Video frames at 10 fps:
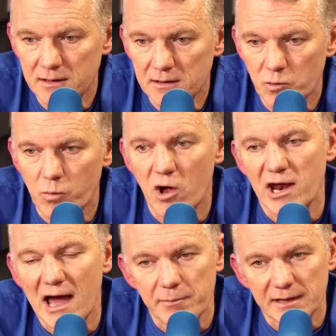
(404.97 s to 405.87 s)
But what
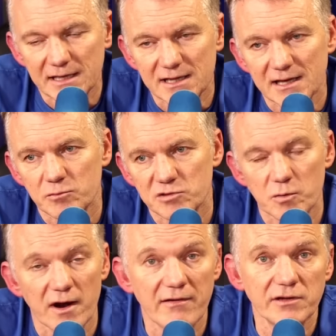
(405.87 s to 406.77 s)
Napoli did was
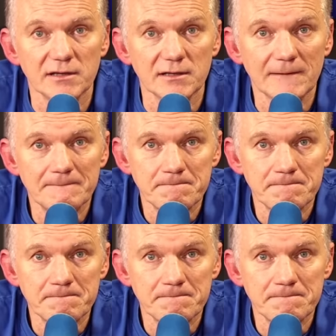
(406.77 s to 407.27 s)
what Everton did,